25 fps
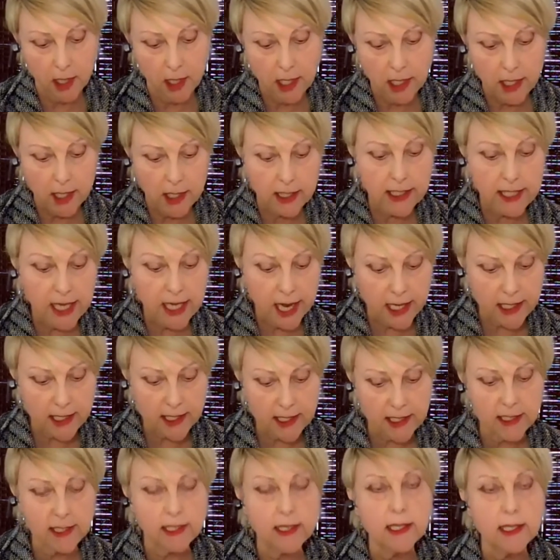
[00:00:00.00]

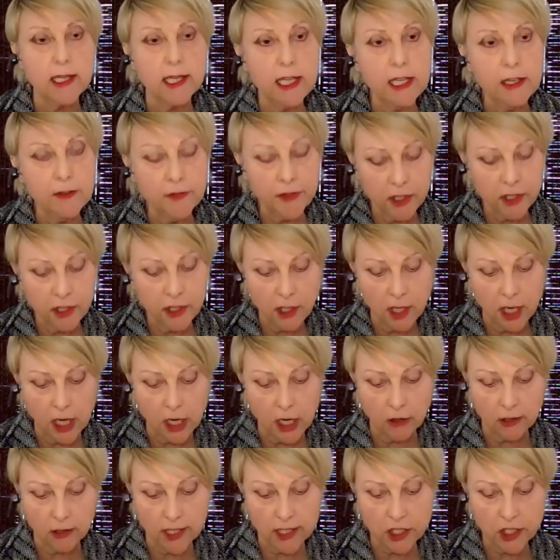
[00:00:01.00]
yes, even
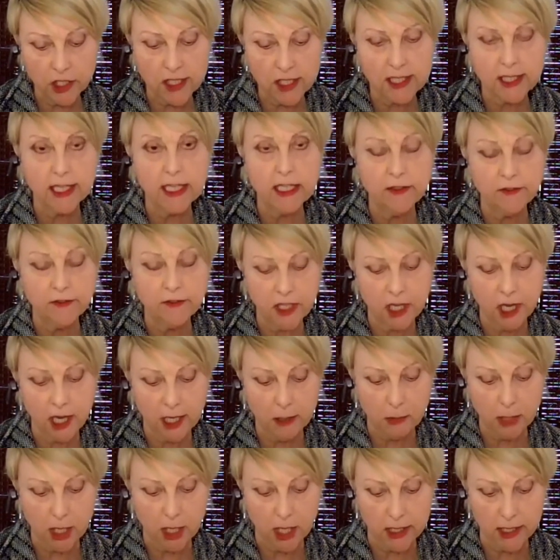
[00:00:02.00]
our legislative
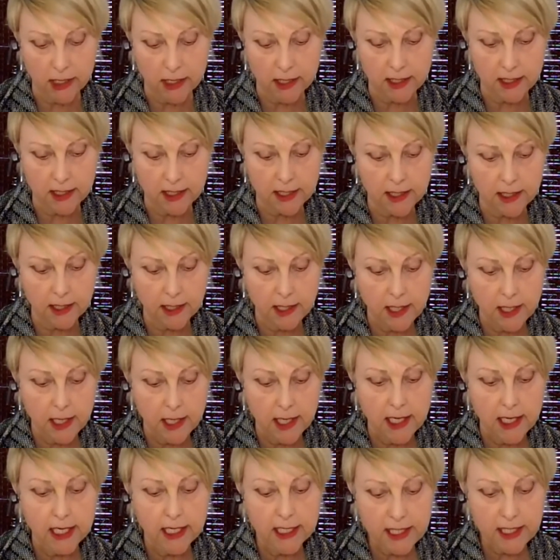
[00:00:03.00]
timelines?
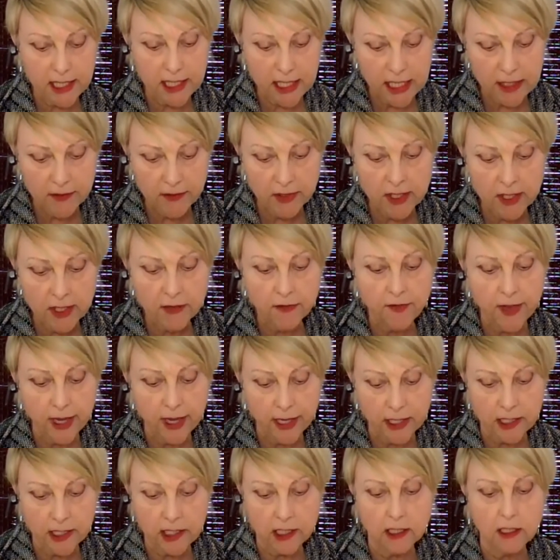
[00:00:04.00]
It's even
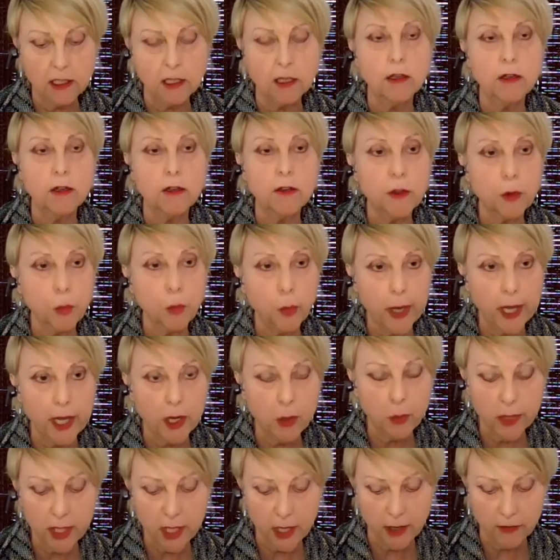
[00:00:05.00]
affected the way
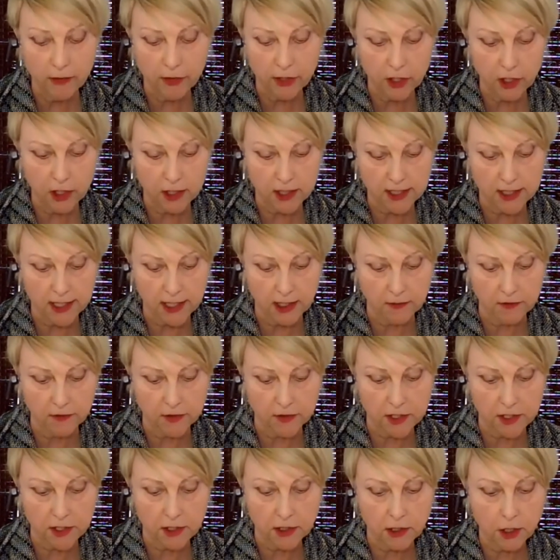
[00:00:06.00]
we govern
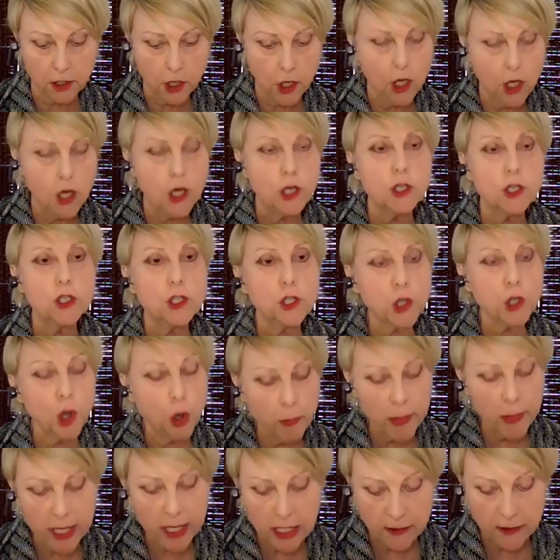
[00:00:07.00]
ourselves. So
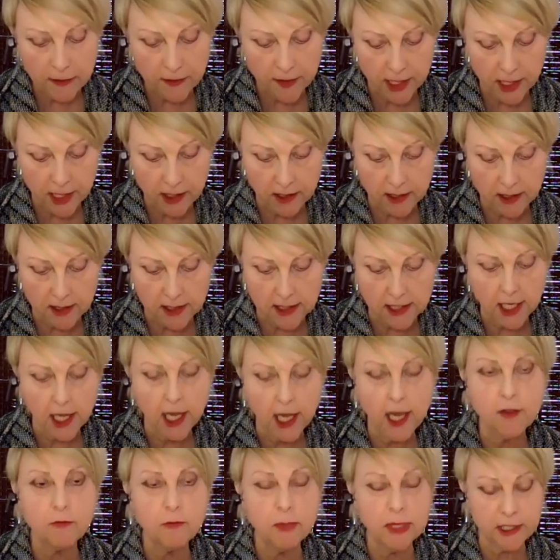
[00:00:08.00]
many things
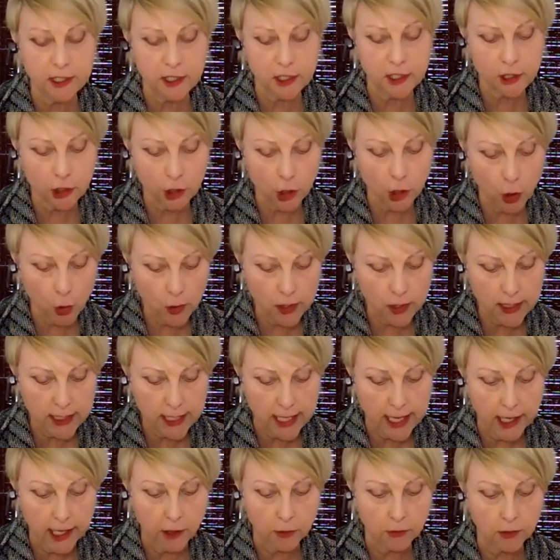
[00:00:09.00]
have been slowed
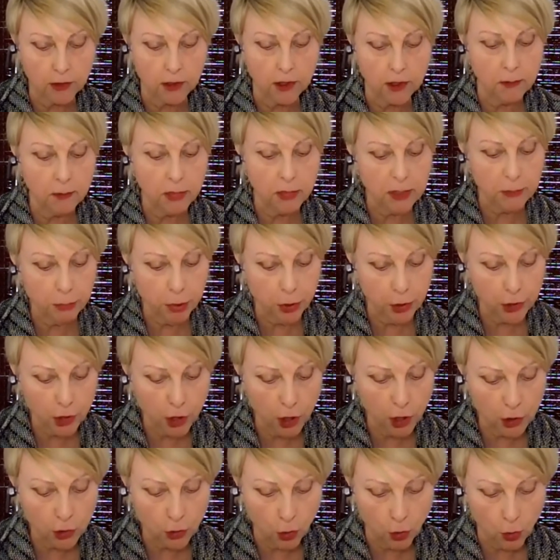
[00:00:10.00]
down, been put
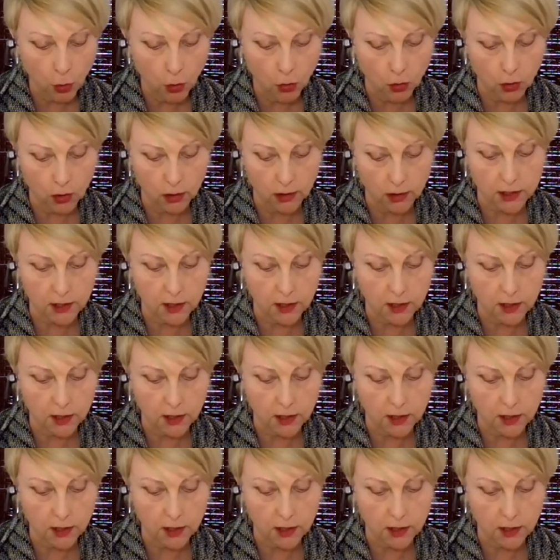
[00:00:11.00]
on hold,